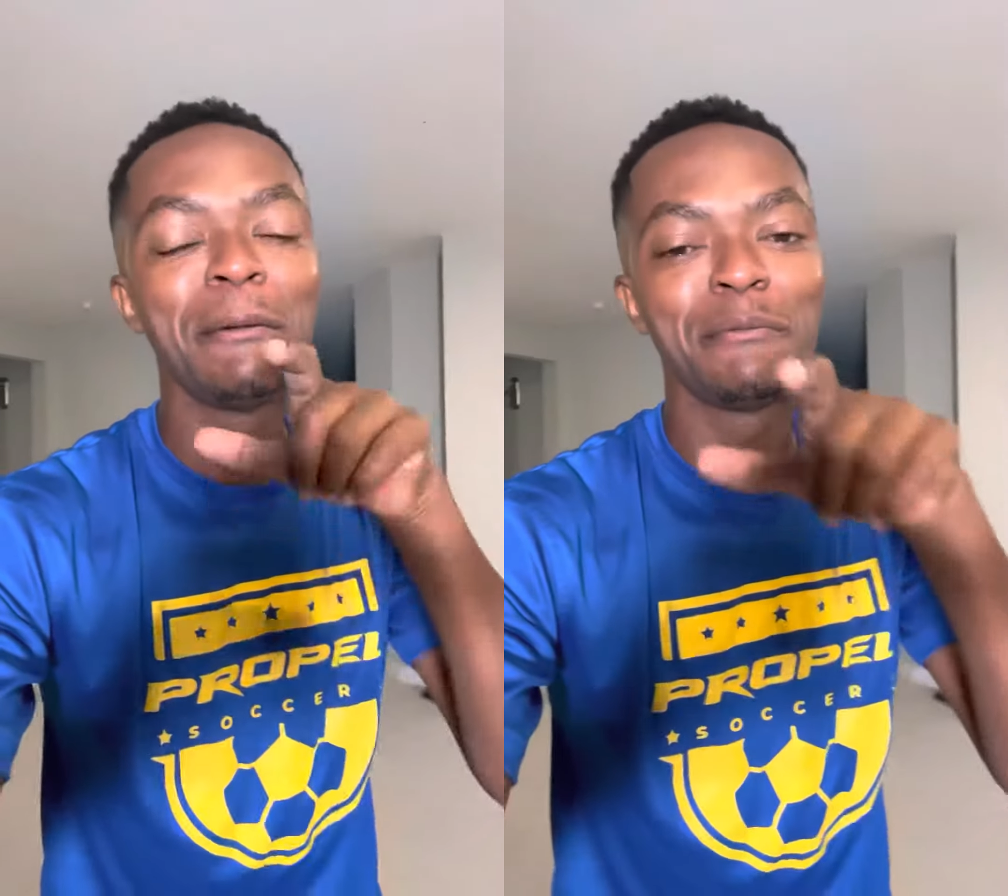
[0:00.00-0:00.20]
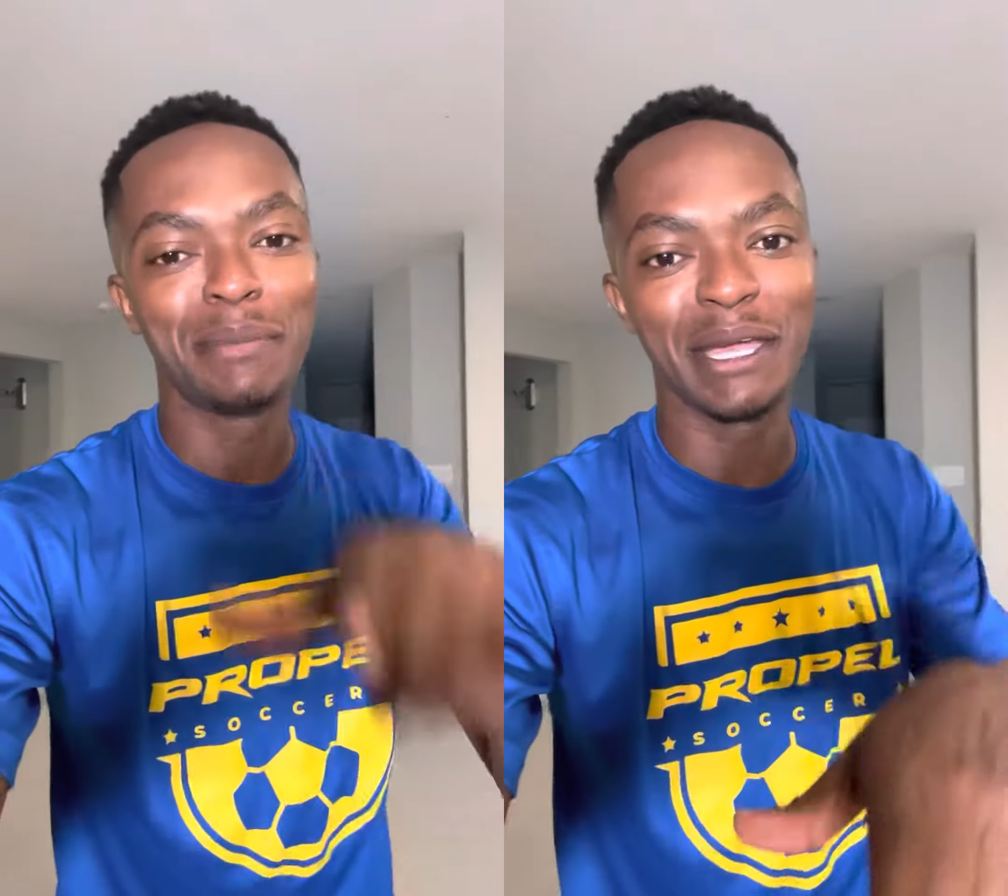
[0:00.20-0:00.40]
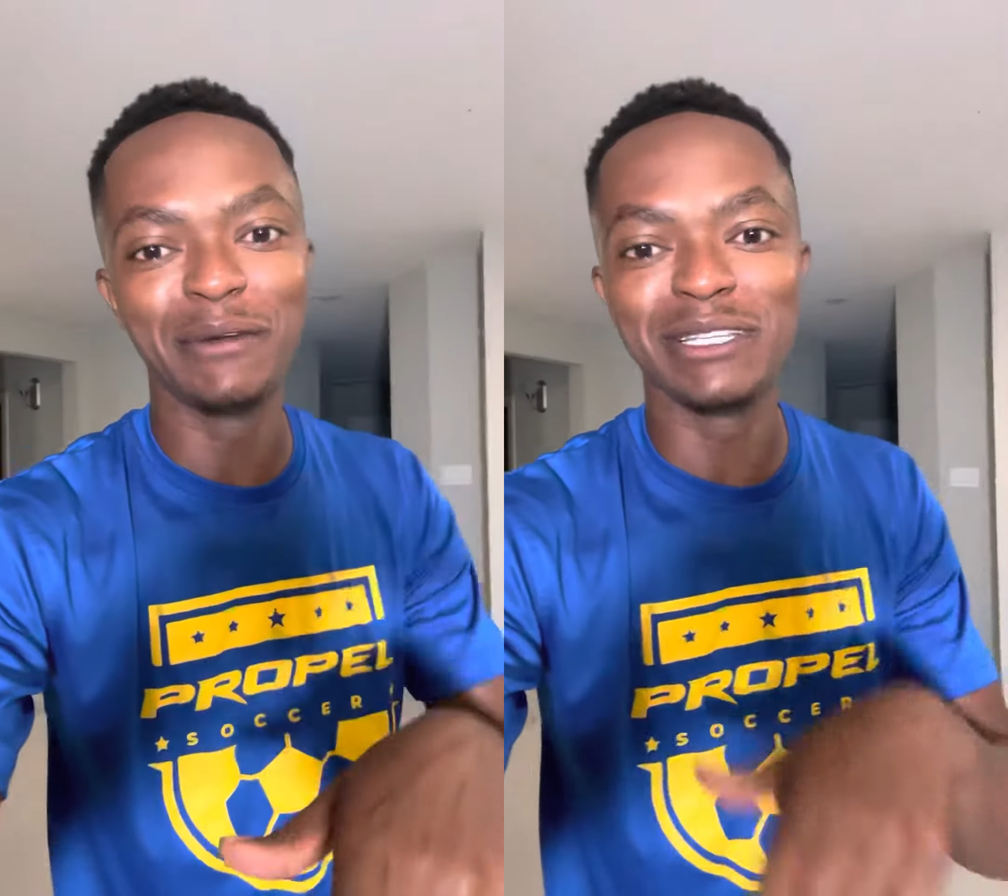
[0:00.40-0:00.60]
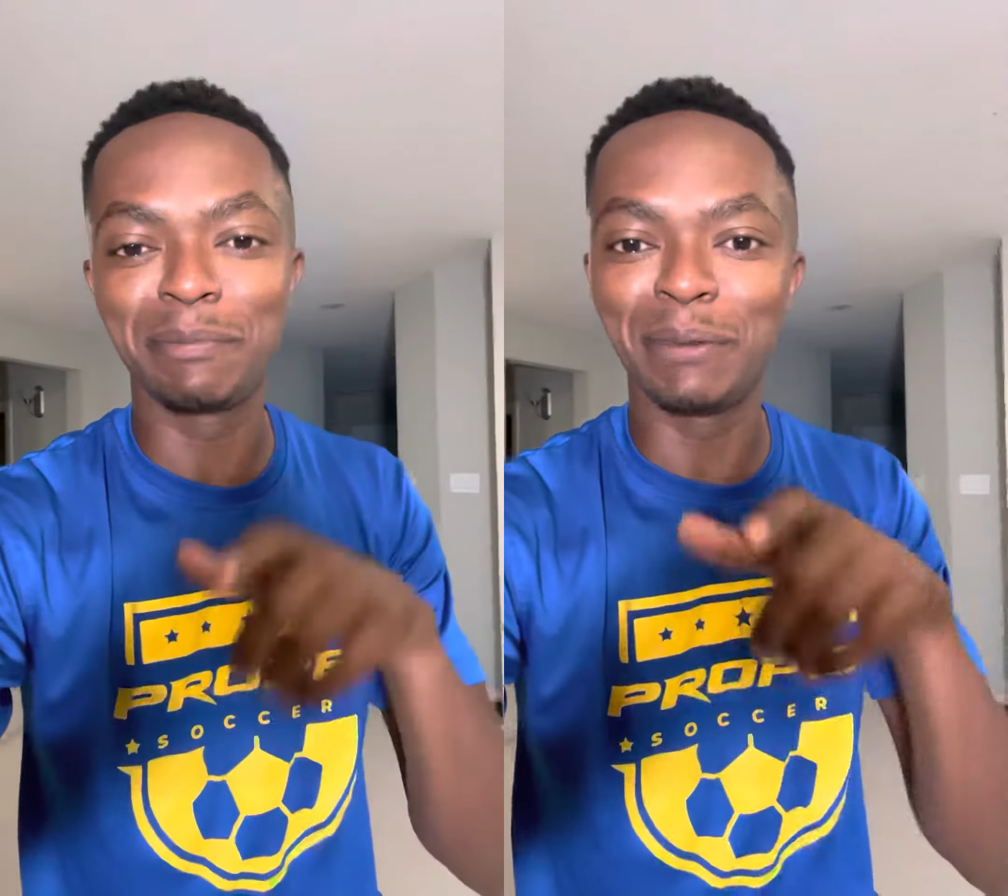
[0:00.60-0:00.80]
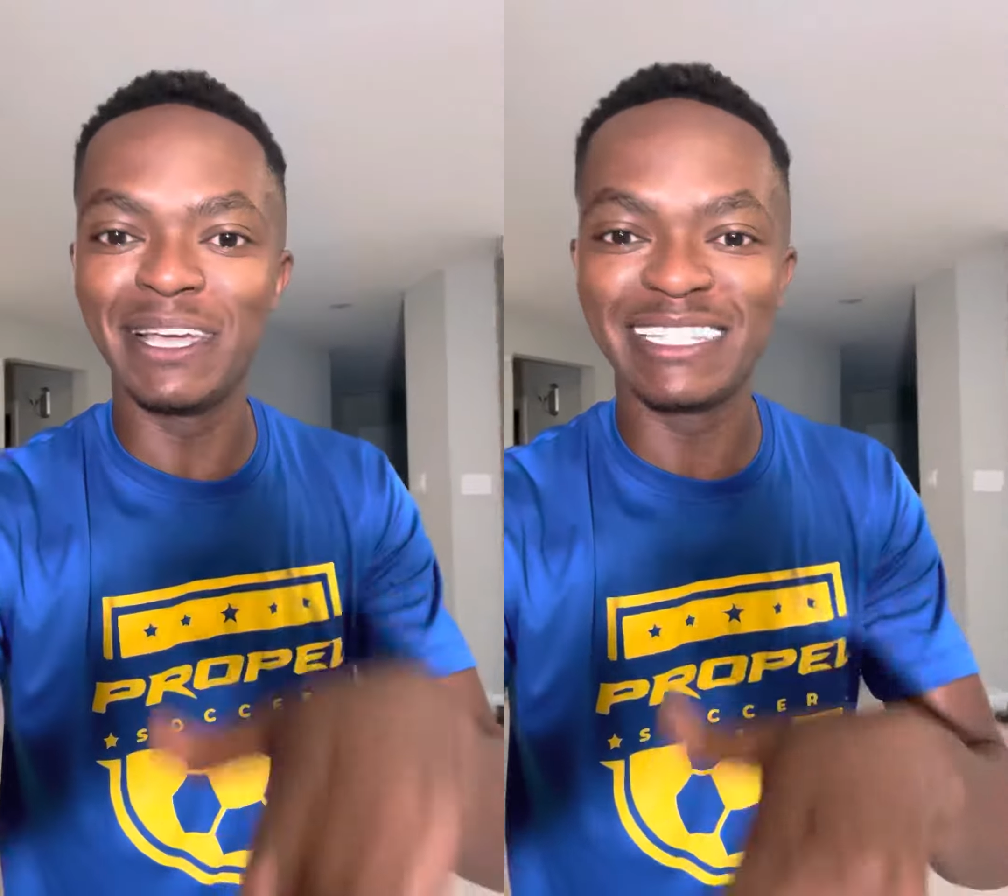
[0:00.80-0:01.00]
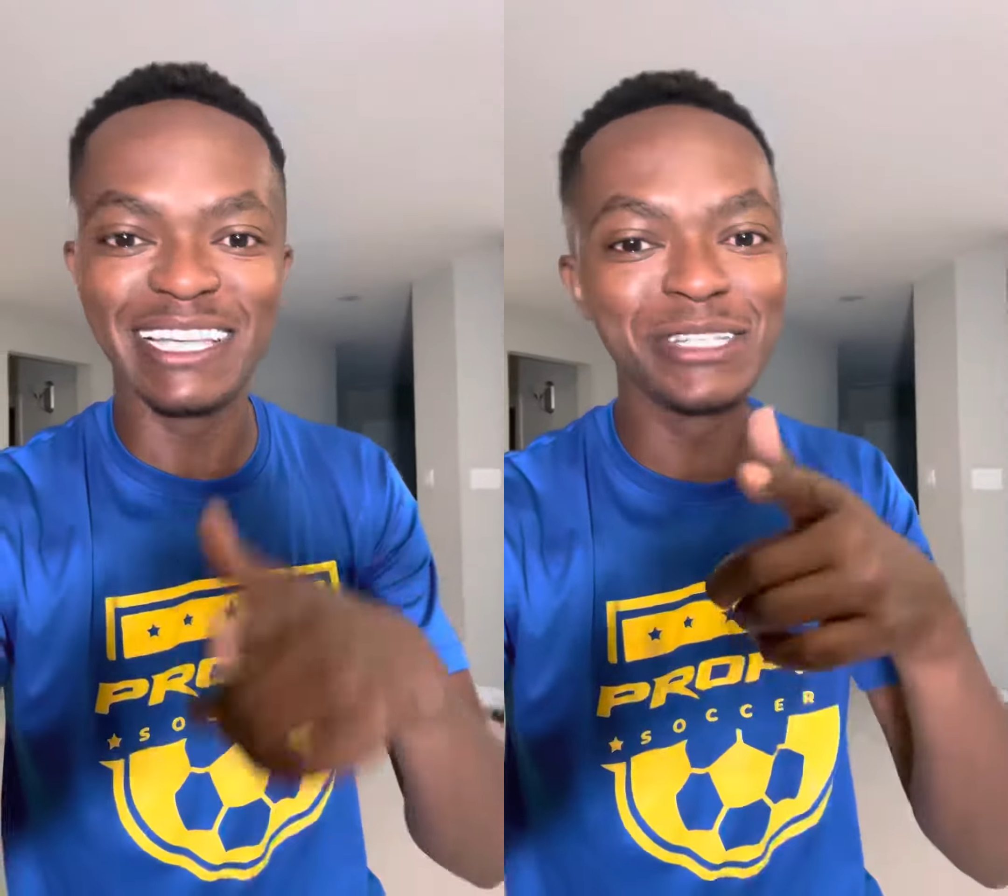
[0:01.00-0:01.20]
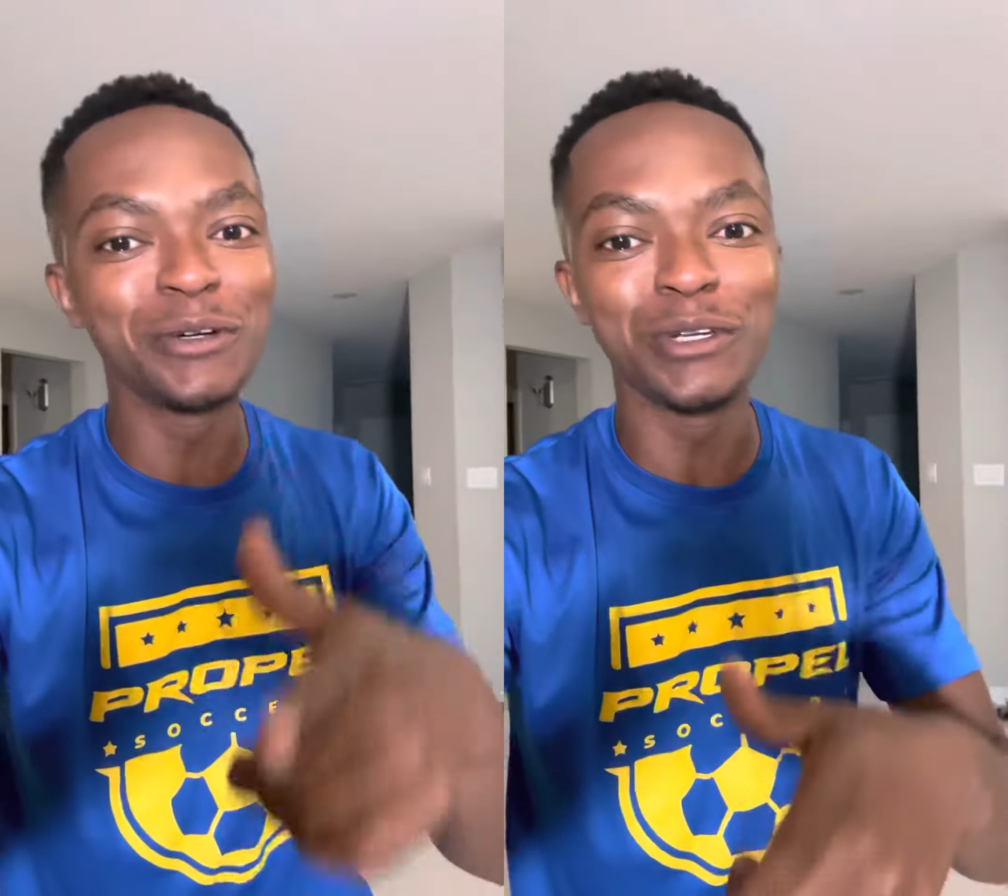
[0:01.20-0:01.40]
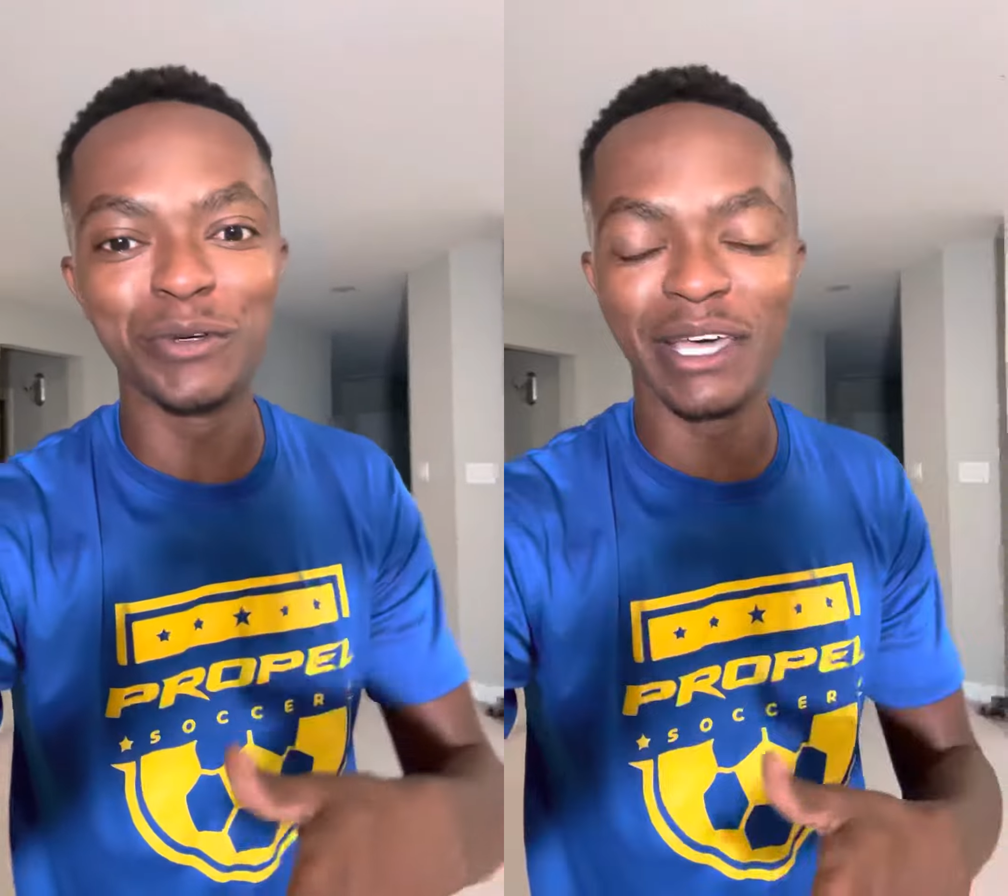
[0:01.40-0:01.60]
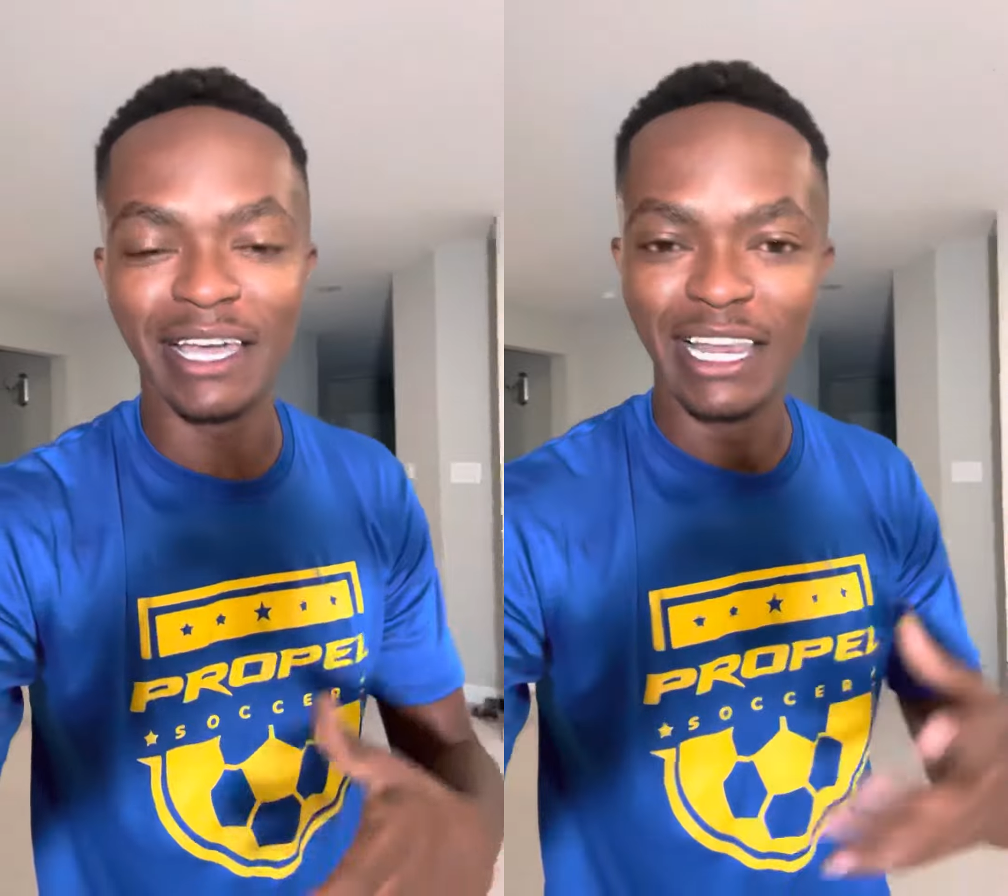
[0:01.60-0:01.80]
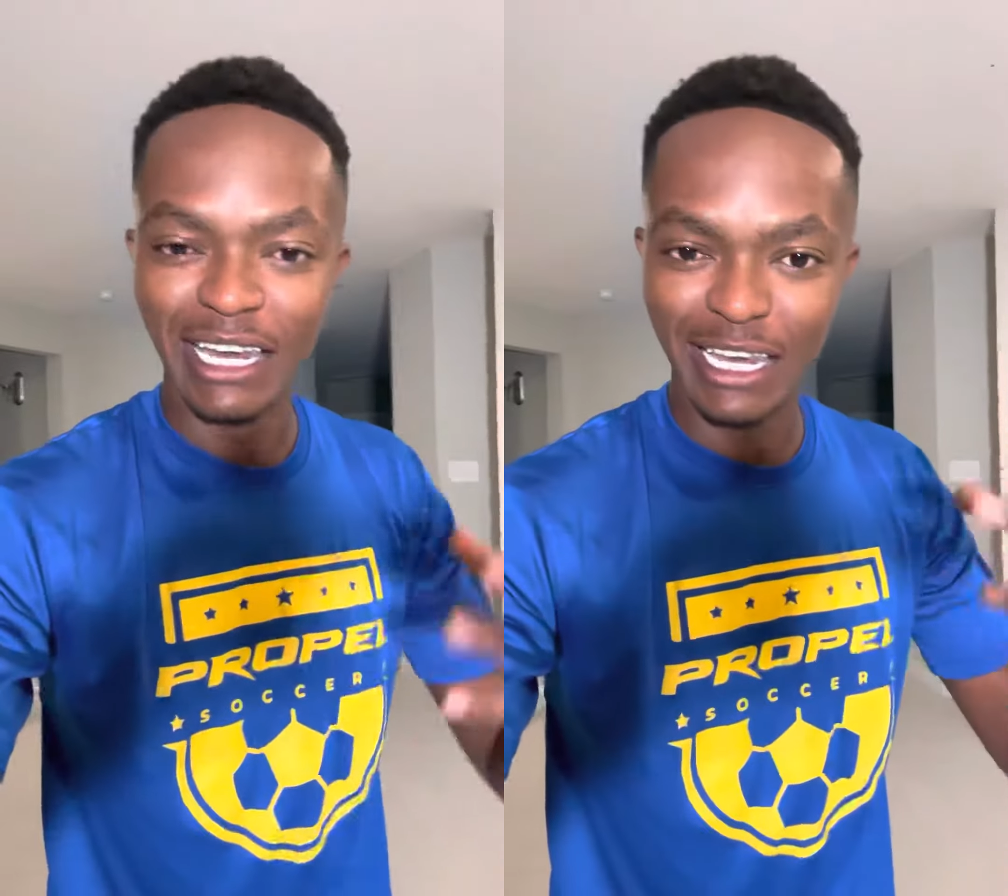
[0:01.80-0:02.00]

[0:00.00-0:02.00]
parents, players, let's go do that.